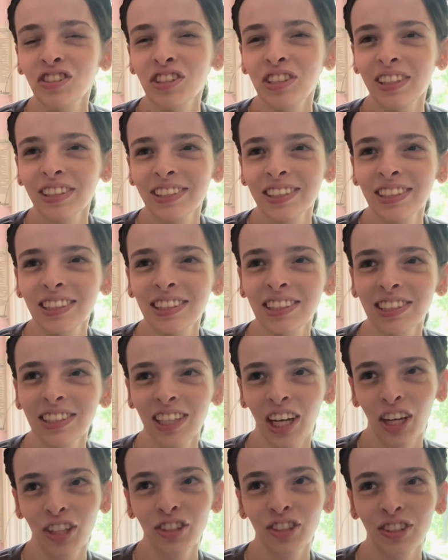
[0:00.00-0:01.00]
does this
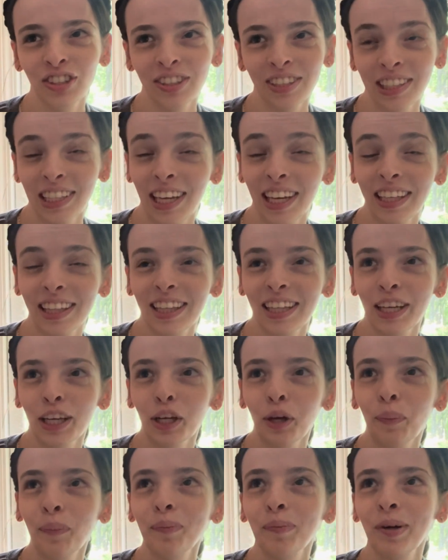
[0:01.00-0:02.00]
intentionally, I
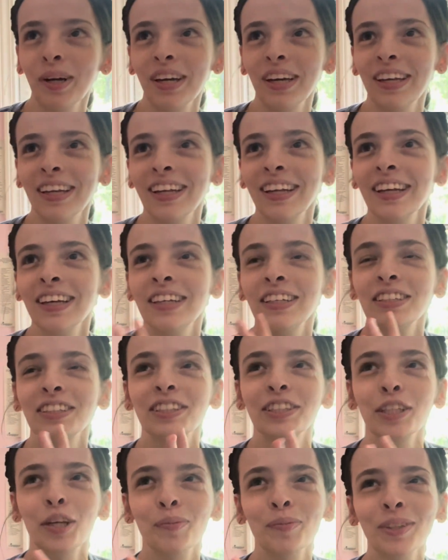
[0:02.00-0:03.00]
think, but
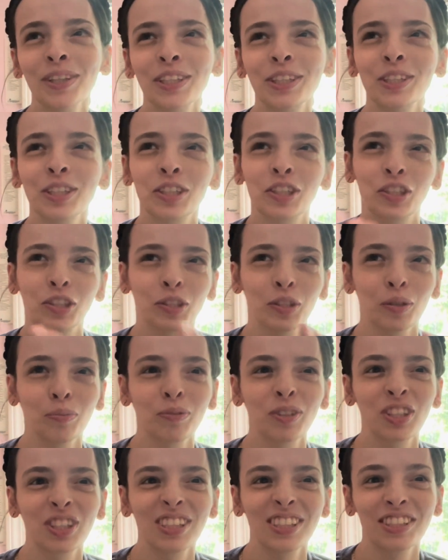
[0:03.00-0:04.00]
some of the
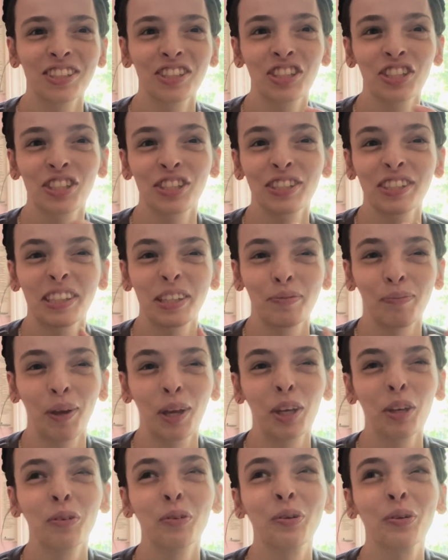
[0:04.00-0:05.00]
descriptions just like
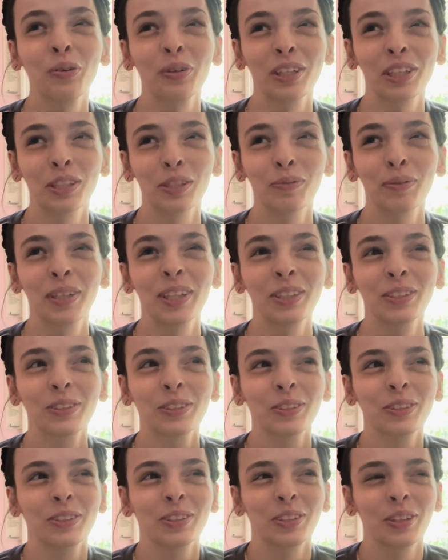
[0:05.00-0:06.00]
make you cringe because
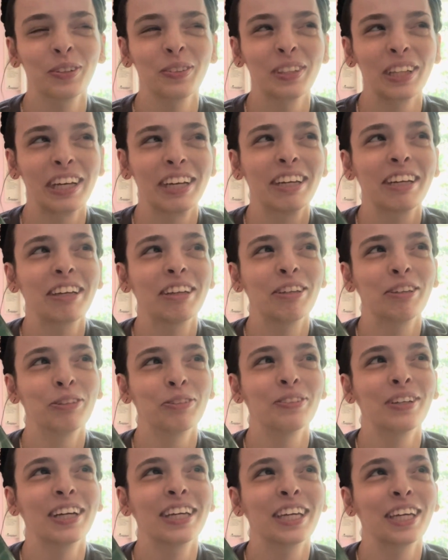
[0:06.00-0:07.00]
they're so like,
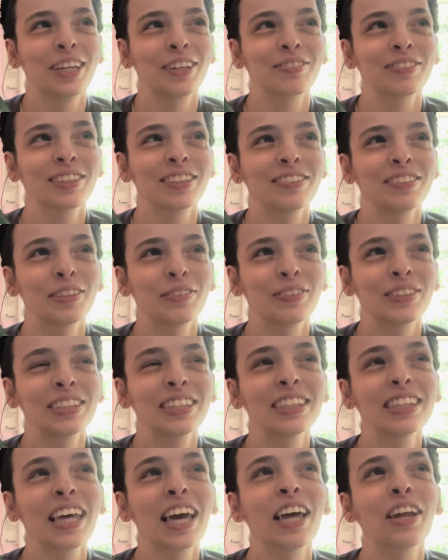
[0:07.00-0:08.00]
ew, I can't believe someone
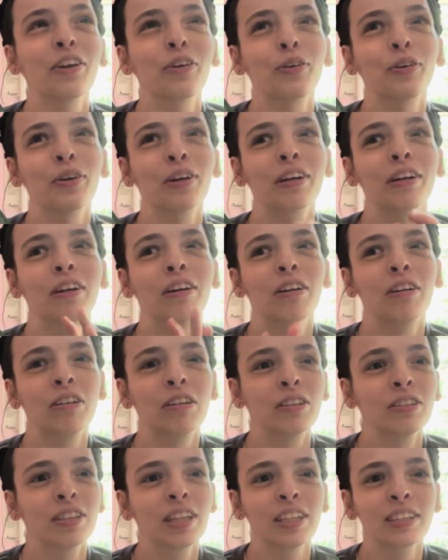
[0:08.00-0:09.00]
did that, or
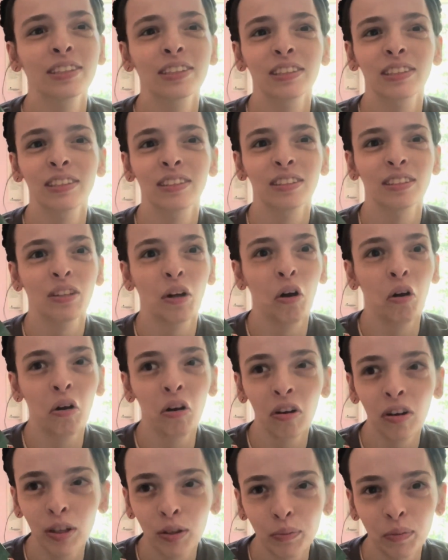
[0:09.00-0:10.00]
oh, that's
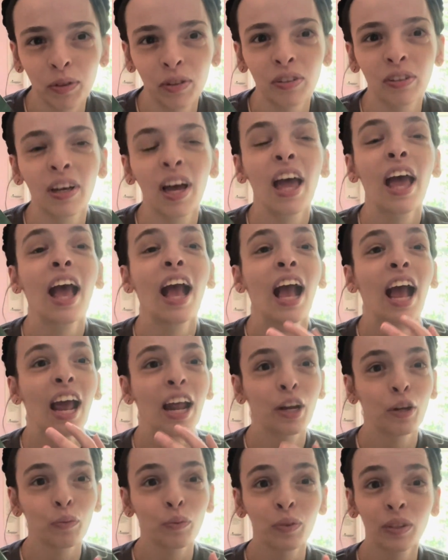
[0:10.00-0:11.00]
horrible.
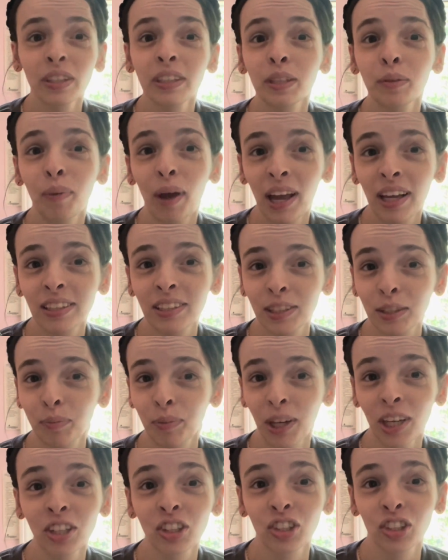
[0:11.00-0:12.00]
And it really paints the
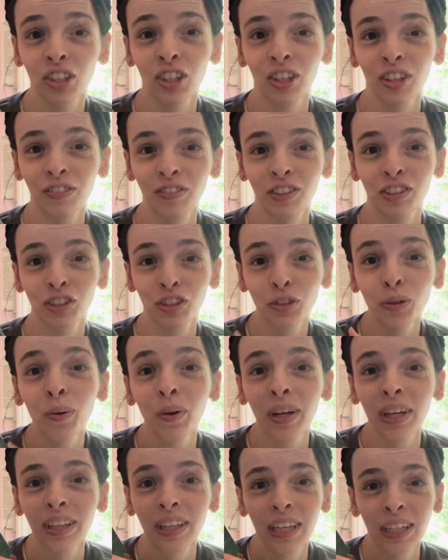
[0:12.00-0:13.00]
picture of the
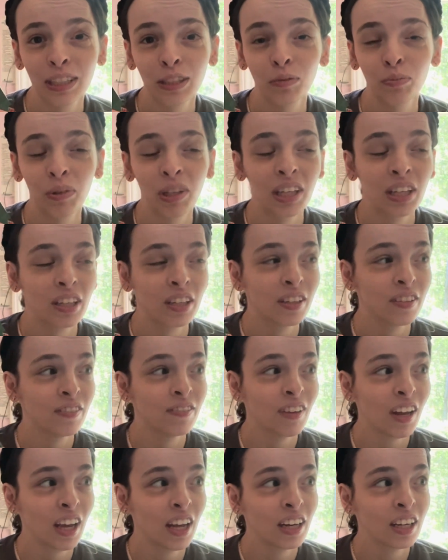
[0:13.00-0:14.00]
story that is being
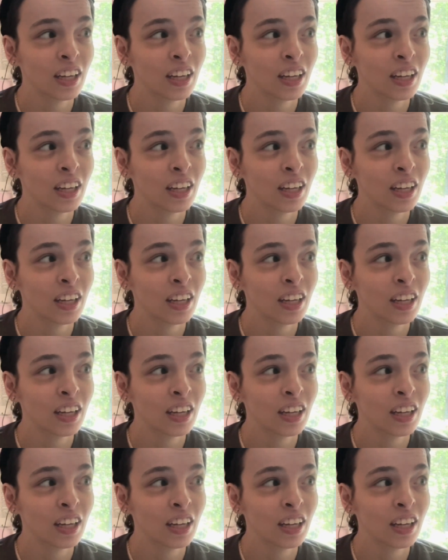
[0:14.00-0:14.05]
conveyed